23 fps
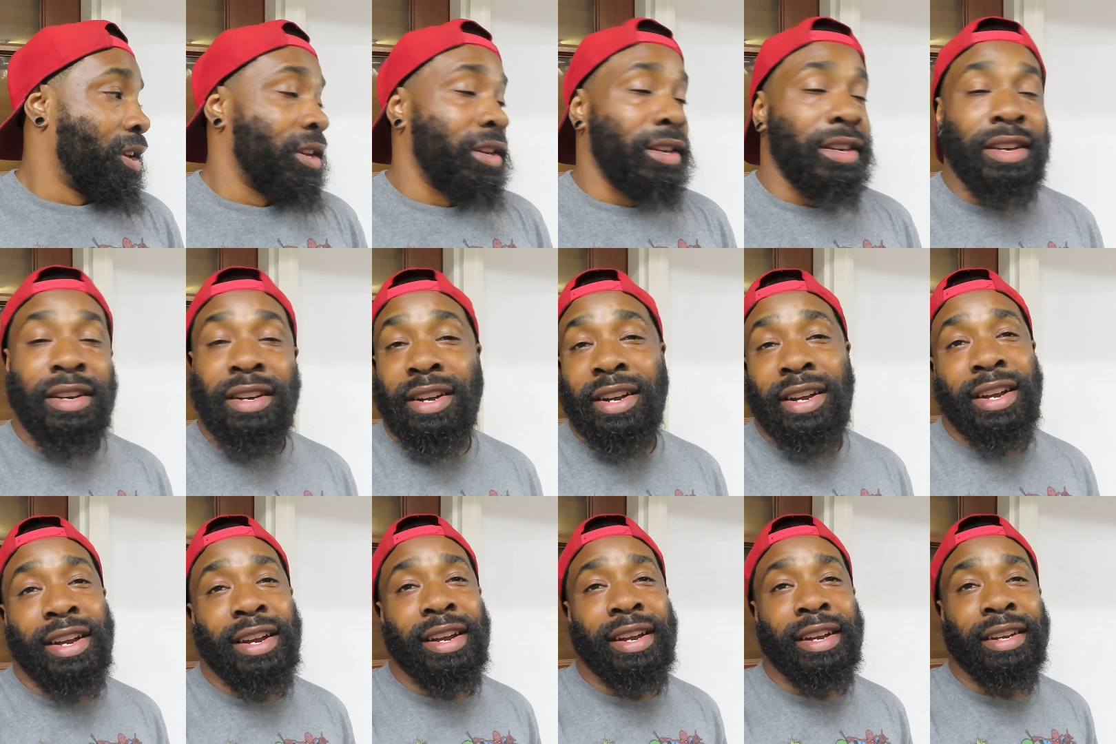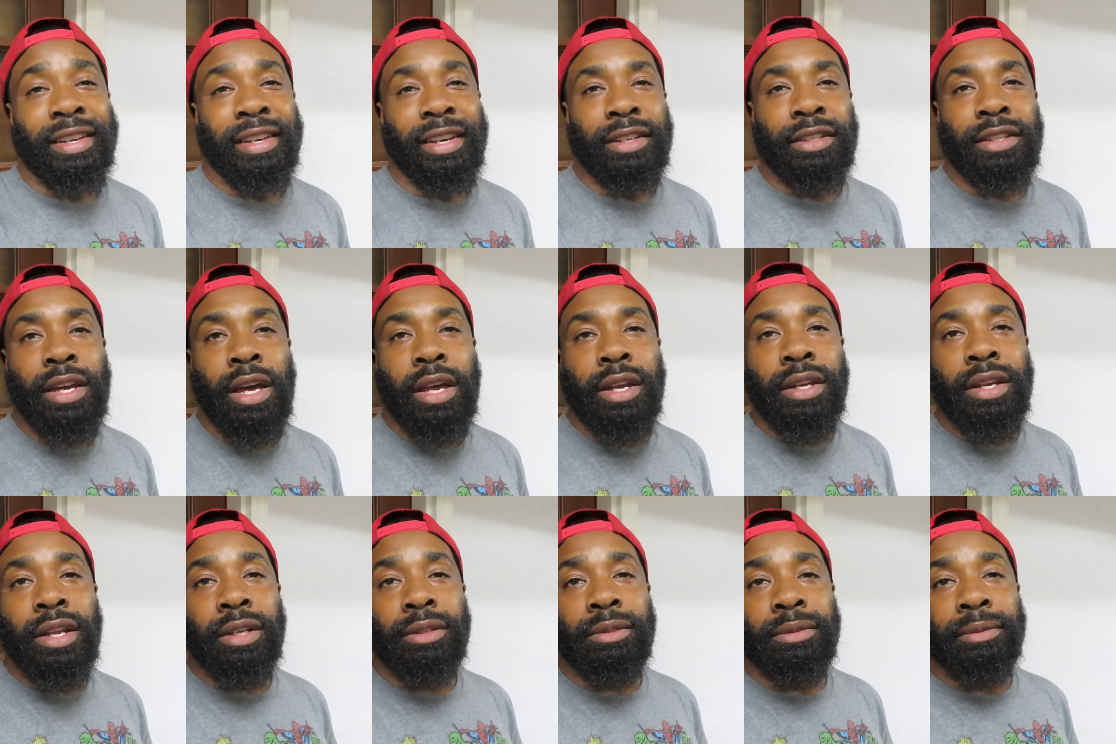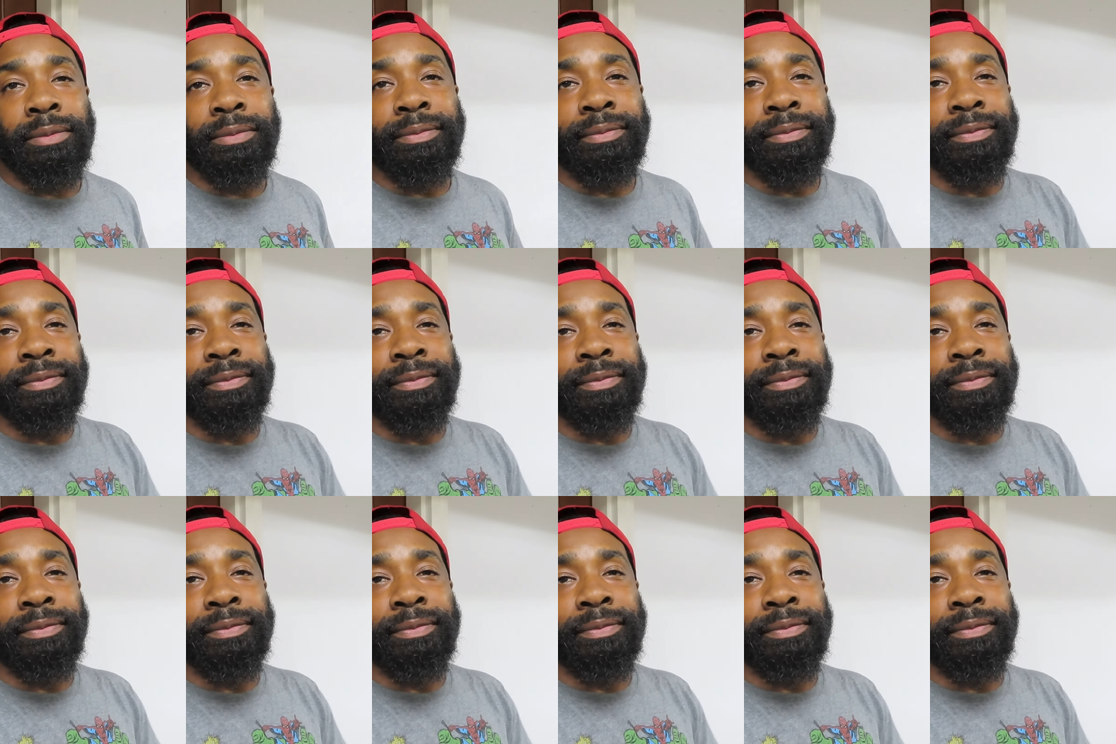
yeah, catch y'all in the next one.